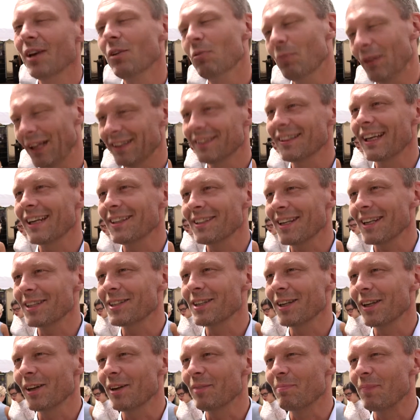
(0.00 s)
Well, that's
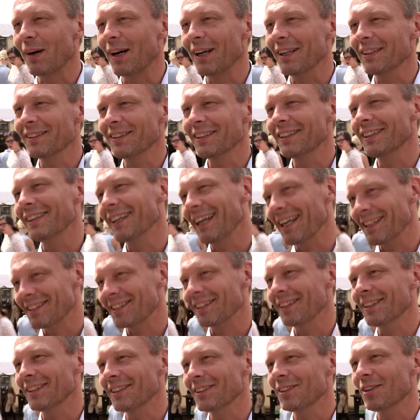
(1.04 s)
actually the part
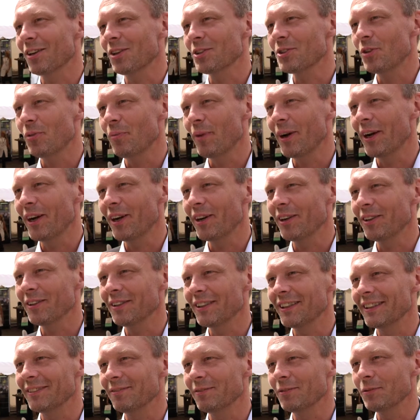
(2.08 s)
as a culture
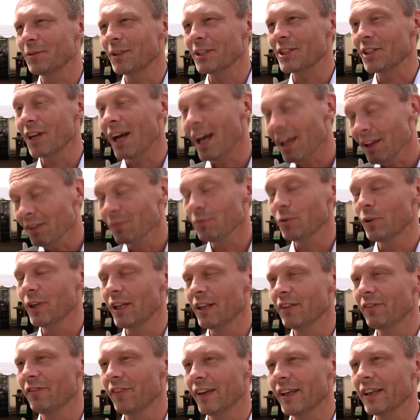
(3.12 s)
mayor, which I
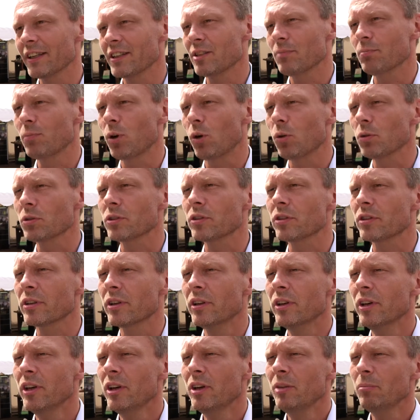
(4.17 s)
really think is important,
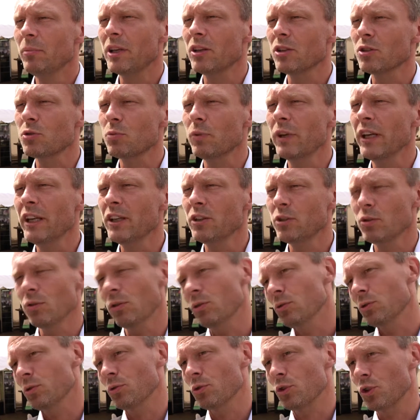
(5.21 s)
because we need to
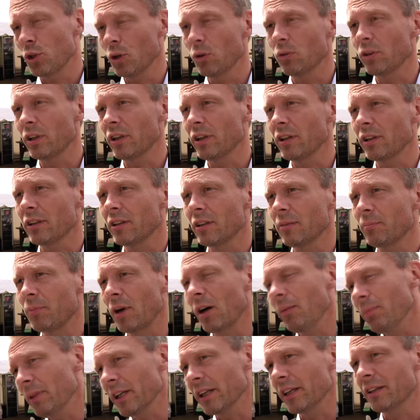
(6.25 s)
also show the
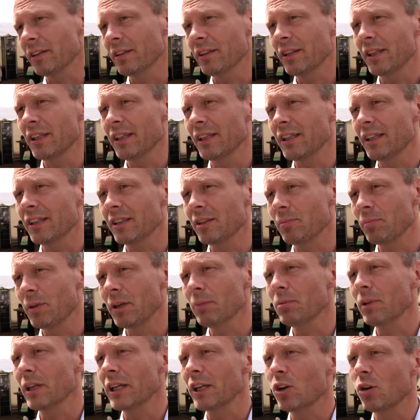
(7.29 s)
public, the
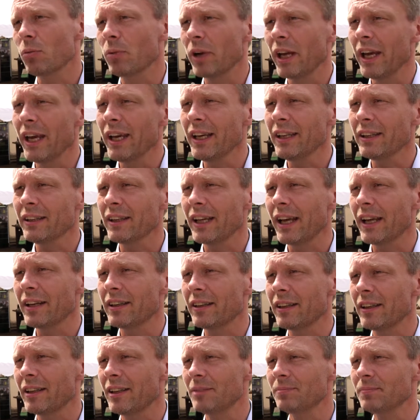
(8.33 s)
people in Copenhagen, that
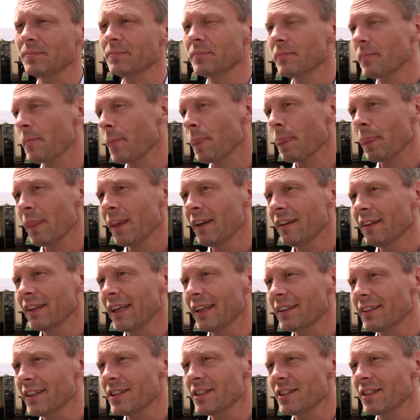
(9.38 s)

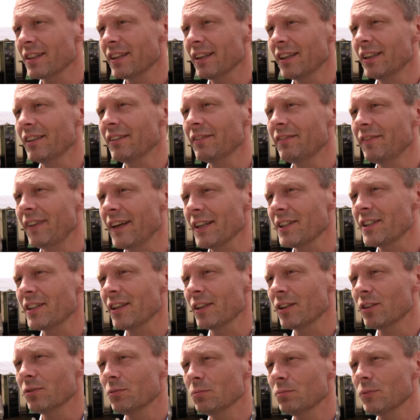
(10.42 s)
that this
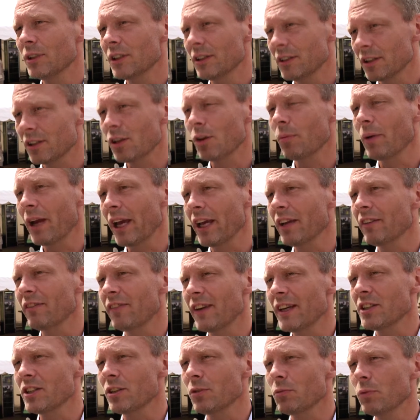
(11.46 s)
fashion, Copenhagen
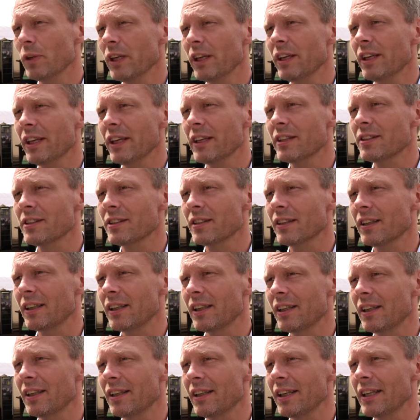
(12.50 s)
Fashion Week, is
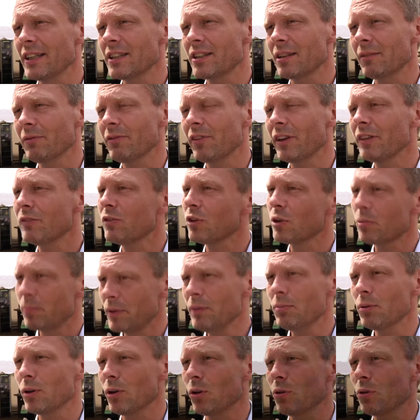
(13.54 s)
something for the people